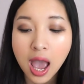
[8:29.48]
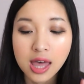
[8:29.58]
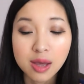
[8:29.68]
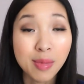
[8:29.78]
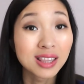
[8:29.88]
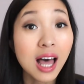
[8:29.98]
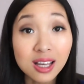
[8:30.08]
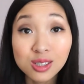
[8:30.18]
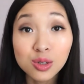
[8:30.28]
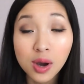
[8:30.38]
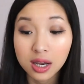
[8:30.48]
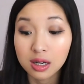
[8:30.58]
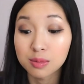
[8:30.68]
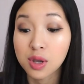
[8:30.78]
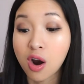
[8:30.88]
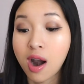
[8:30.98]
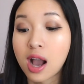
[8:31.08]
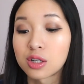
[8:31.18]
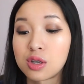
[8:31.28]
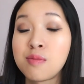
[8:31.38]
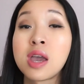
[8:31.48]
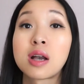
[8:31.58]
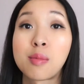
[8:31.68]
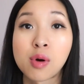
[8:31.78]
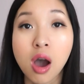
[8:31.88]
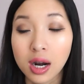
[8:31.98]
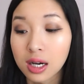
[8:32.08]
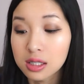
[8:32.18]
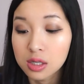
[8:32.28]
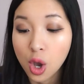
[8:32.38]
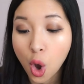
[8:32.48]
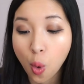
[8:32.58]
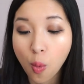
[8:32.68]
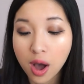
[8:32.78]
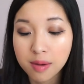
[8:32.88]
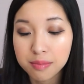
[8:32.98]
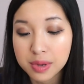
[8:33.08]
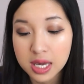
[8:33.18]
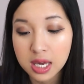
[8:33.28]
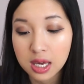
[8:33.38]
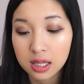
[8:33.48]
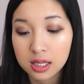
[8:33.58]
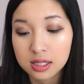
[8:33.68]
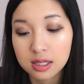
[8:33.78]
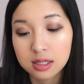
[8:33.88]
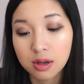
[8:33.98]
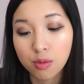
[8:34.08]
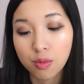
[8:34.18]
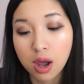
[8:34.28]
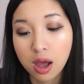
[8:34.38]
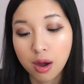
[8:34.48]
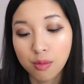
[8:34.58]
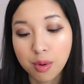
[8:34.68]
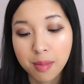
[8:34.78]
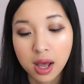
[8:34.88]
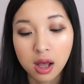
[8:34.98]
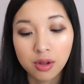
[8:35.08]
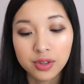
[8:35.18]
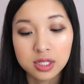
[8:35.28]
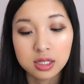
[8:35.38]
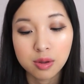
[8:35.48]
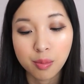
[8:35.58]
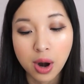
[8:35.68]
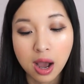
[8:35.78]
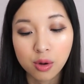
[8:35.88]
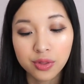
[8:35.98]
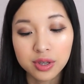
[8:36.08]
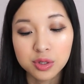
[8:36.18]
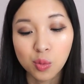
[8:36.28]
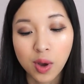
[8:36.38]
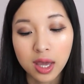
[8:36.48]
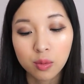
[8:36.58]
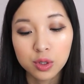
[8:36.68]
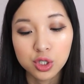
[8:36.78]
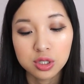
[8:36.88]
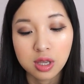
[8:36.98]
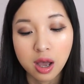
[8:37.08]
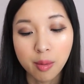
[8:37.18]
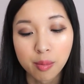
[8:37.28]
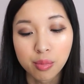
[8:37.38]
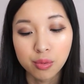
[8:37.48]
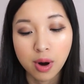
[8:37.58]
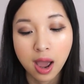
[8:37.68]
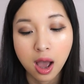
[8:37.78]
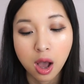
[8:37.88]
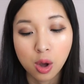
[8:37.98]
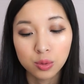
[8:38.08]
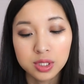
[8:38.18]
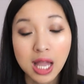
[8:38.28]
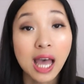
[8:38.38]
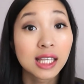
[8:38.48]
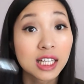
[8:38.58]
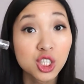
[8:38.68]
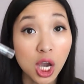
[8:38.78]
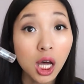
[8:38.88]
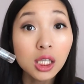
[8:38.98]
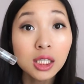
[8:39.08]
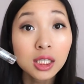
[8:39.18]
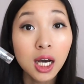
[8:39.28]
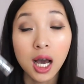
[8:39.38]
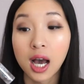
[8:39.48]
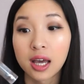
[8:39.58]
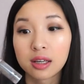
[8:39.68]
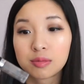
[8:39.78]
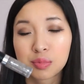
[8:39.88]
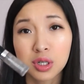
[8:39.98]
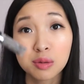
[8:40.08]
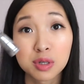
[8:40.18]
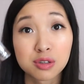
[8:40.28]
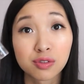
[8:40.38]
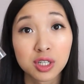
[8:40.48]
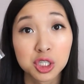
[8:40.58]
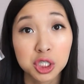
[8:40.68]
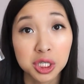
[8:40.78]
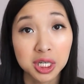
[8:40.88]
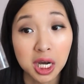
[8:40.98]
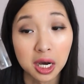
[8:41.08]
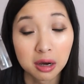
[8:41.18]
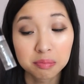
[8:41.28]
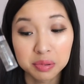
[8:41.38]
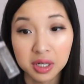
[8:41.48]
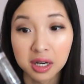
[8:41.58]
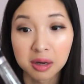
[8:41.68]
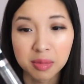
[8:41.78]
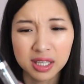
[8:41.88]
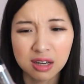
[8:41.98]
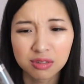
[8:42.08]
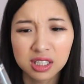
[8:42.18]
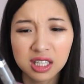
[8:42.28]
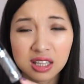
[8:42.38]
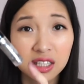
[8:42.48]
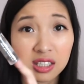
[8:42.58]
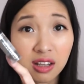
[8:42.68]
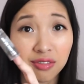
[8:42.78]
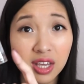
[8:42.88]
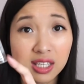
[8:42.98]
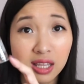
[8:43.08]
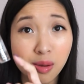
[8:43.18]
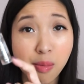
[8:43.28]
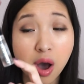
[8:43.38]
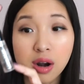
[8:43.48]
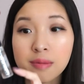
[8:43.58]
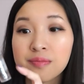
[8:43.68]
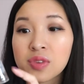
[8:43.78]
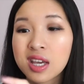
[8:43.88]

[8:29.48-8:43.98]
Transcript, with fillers: And then my last two items are actually makeup products. One being, this is the uh, Rimmel, this is the Brow This Way, which is a brow styling gel. I pretty much finished it up. Um, I can't really get the stuff that's at the bottom.